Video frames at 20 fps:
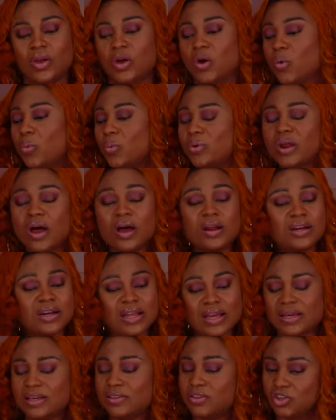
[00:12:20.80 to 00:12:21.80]
without
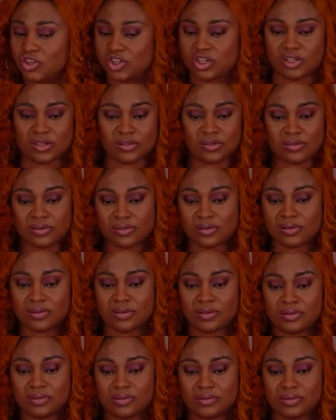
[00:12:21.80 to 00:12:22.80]
laying the sheets,
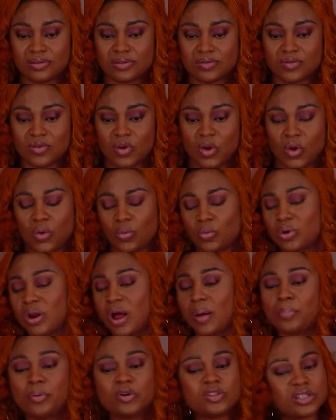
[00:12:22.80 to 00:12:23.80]

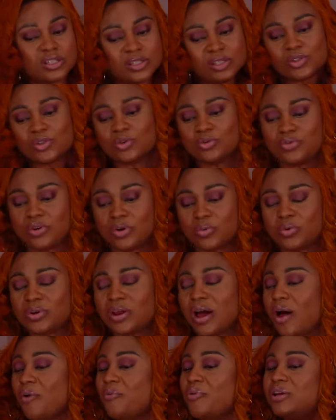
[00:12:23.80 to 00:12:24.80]
without putting the duvet,
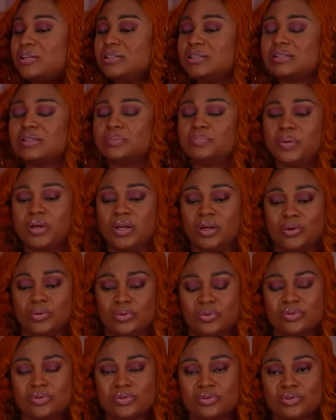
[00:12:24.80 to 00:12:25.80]
without arranging the
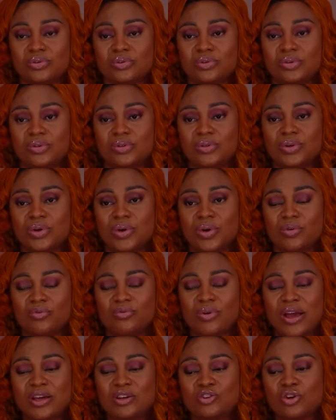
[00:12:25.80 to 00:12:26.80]
pillows,
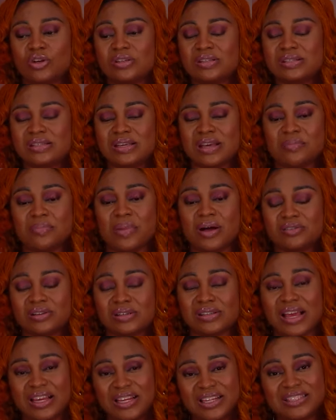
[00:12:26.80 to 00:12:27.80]
right? You just see a mattress
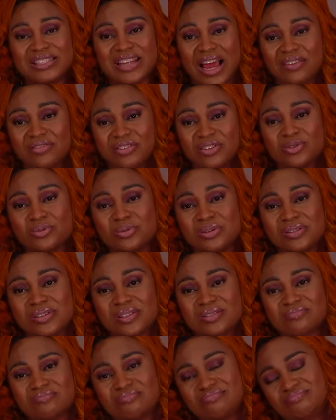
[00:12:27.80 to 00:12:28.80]
and you dive into
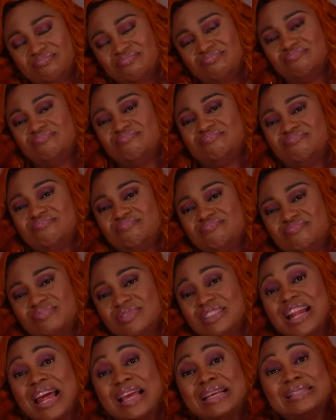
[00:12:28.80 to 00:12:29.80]
it.
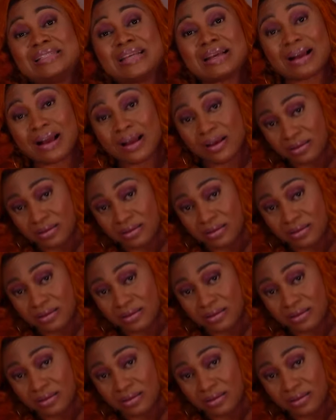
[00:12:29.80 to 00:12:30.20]
Lying shaker.